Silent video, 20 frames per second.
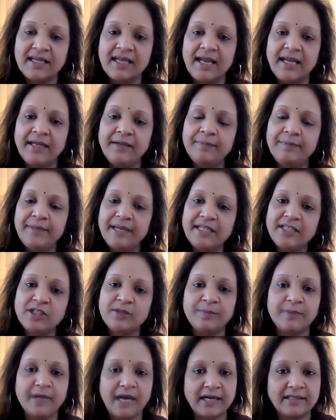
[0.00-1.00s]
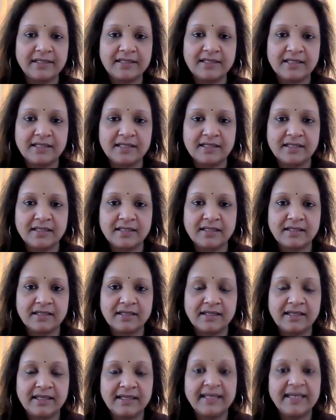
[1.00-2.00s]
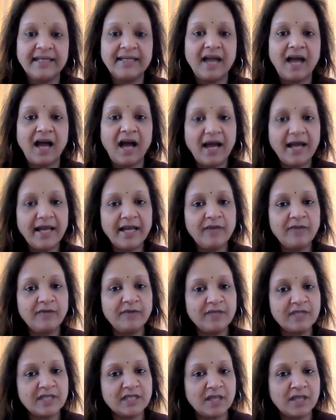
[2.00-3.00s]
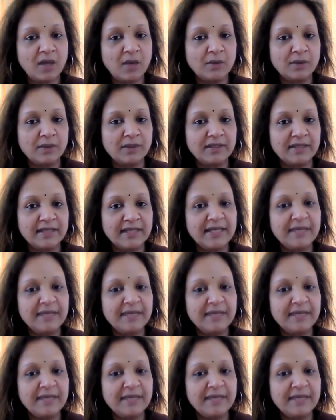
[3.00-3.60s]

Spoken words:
and best practices that I have discovered